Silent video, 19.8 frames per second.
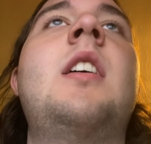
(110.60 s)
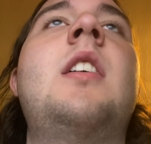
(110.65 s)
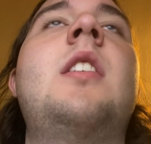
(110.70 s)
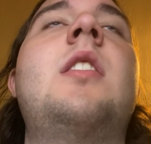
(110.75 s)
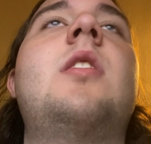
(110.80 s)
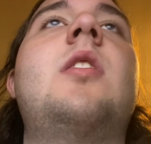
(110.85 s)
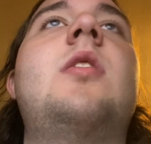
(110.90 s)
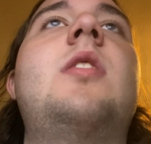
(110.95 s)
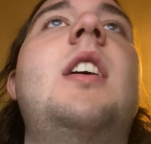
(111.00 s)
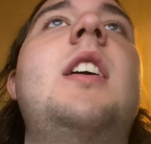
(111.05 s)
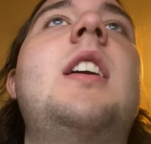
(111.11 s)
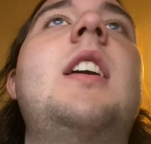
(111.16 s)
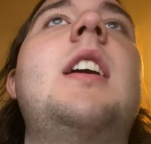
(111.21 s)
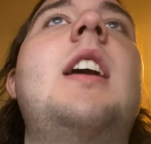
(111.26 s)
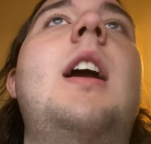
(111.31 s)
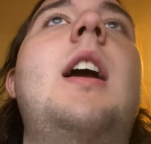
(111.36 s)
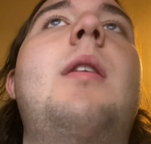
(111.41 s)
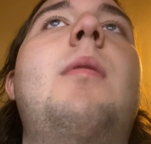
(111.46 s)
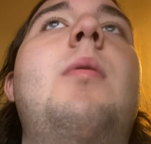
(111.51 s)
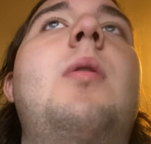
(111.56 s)
The second
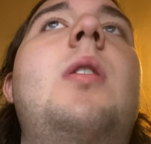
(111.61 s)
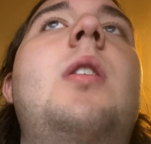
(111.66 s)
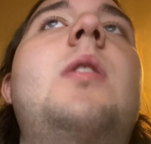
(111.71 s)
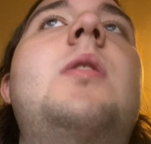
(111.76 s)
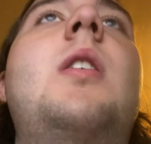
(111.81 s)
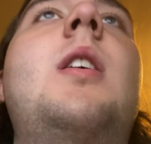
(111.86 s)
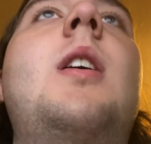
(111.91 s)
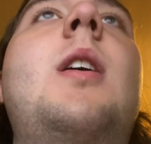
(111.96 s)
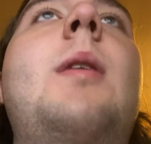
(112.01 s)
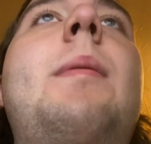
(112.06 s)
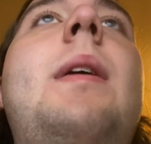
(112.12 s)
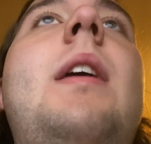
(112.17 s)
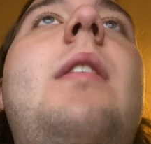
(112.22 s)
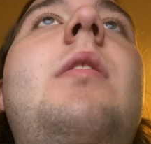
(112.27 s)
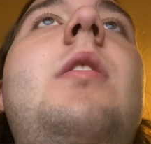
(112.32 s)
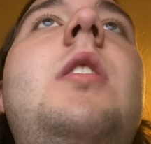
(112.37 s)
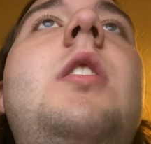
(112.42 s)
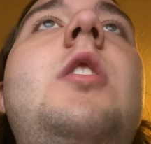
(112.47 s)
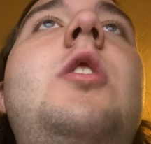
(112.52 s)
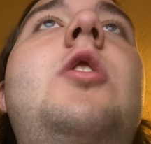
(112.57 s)
guy we're going to talk
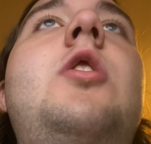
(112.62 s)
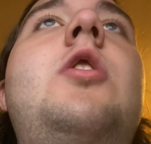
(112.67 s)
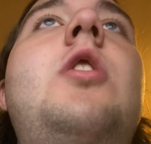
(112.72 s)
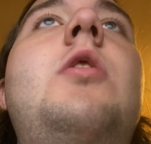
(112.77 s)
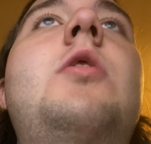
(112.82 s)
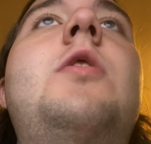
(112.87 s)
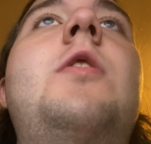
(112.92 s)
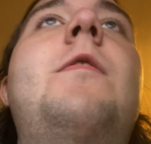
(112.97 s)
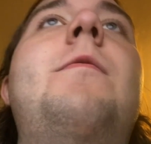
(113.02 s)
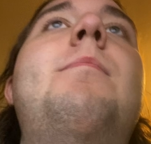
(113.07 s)
about is Joseph